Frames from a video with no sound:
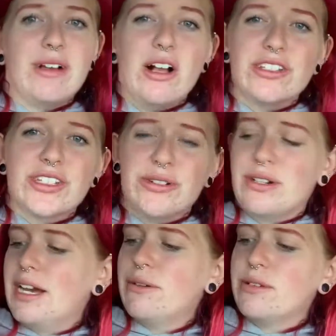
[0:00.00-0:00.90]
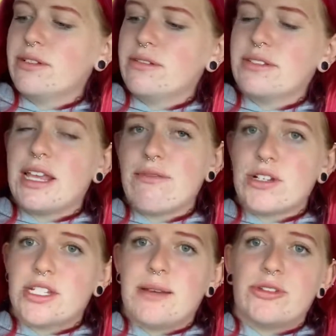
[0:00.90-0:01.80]
Also, I will never
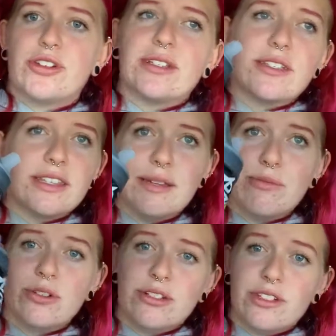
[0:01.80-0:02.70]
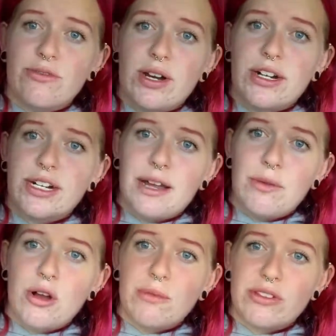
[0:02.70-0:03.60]
stop stressing the importance of water. I'm
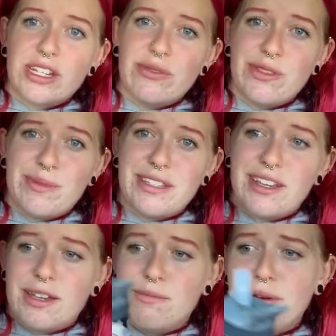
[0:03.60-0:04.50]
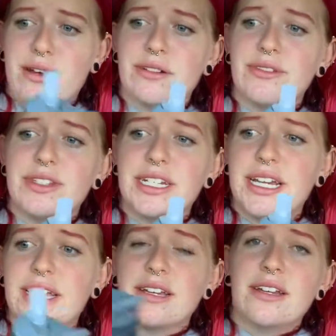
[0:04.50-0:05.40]
almost done with my second bottle of the day